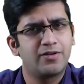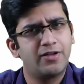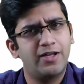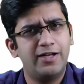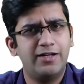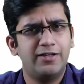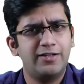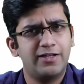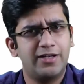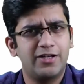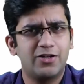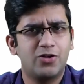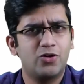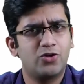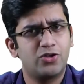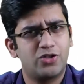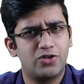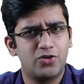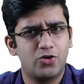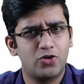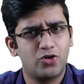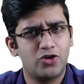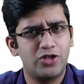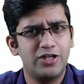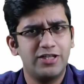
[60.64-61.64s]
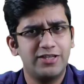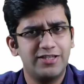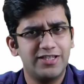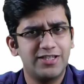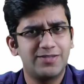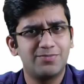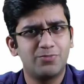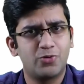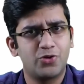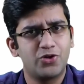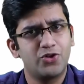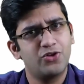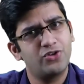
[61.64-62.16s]
Entire, not only
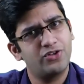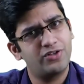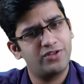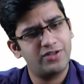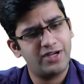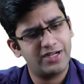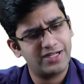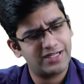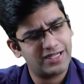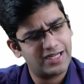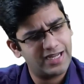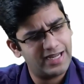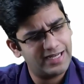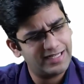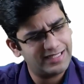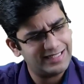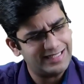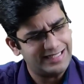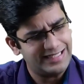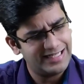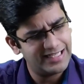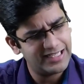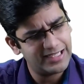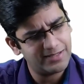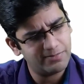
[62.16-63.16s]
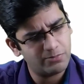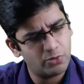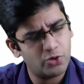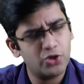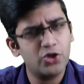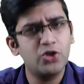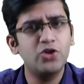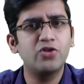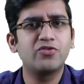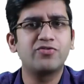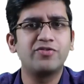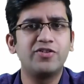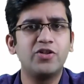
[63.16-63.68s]
this module, an entire
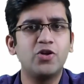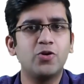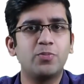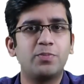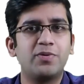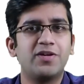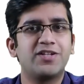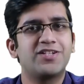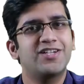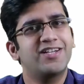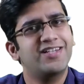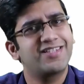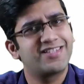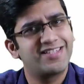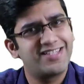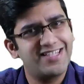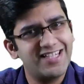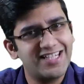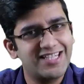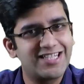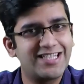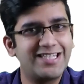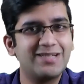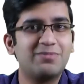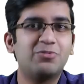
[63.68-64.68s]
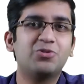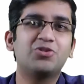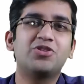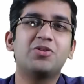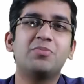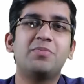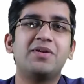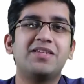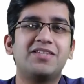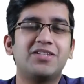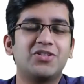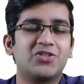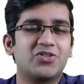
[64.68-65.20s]
module of neoplasia is just about the
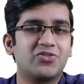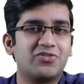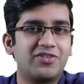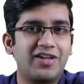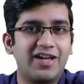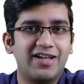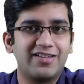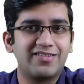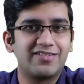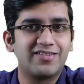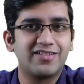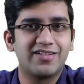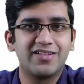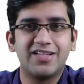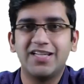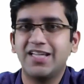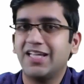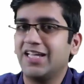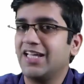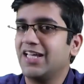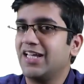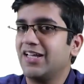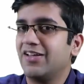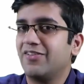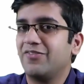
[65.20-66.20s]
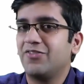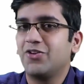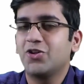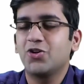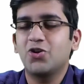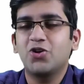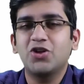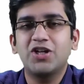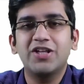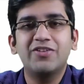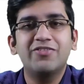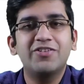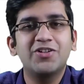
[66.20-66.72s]
basics of cancer. We're
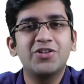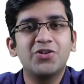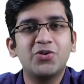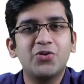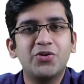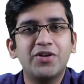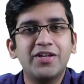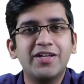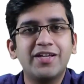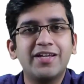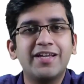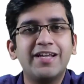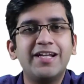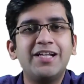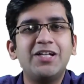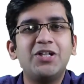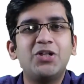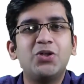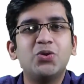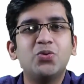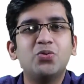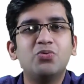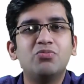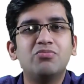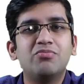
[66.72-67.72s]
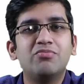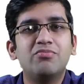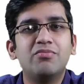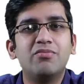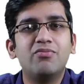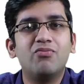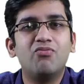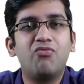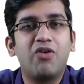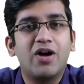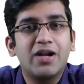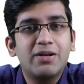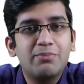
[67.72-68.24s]
not even going into
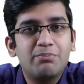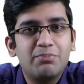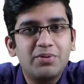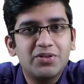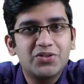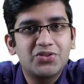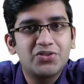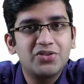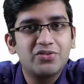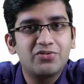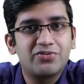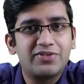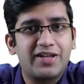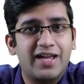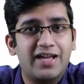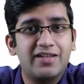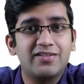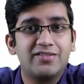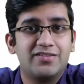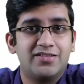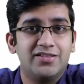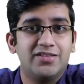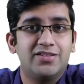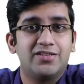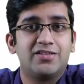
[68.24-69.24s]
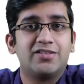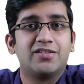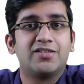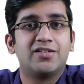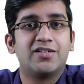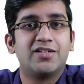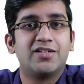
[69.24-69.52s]
1% of cancer